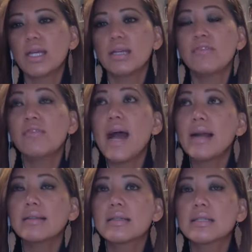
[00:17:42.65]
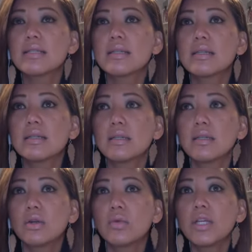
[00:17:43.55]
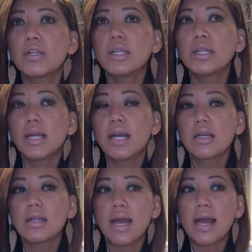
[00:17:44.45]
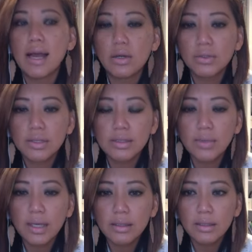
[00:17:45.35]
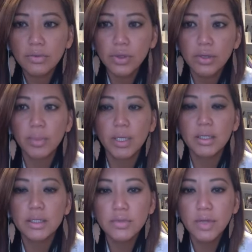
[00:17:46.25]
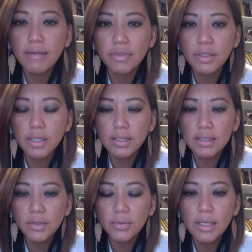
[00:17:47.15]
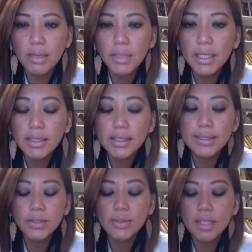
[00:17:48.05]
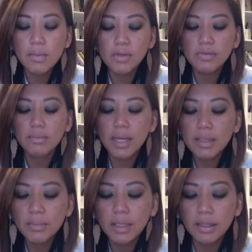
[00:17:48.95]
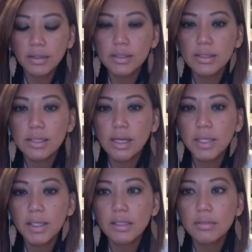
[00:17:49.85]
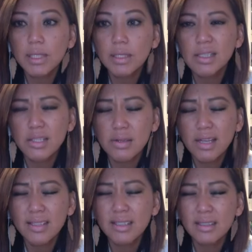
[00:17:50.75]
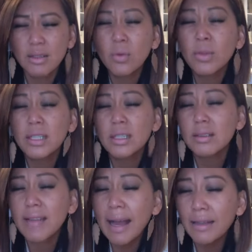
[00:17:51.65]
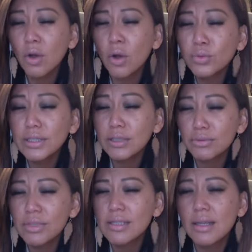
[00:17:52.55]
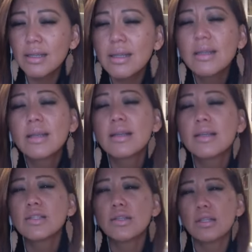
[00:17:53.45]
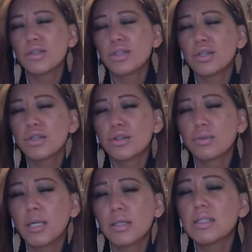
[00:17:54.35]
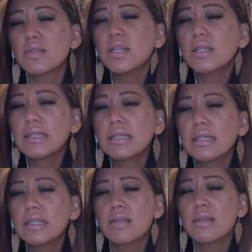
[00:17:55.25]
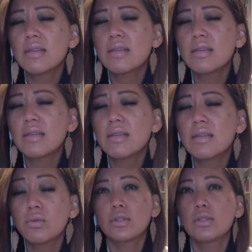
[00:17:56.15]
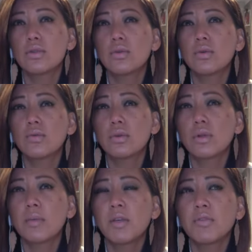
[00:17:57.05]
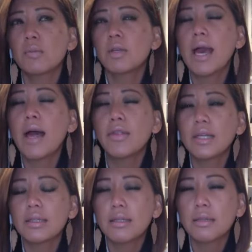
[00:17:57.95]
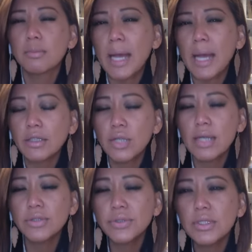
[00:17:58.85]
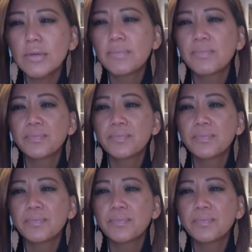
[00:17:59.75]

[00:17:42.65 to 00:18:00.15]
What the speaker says: In fact, we couldn't get out of the house. We had to live with our parents forever until we got married. So some of my peers got married because of that only reason. So they don't hurt their parents' feelings, and very religious too, coming from a Catholic background.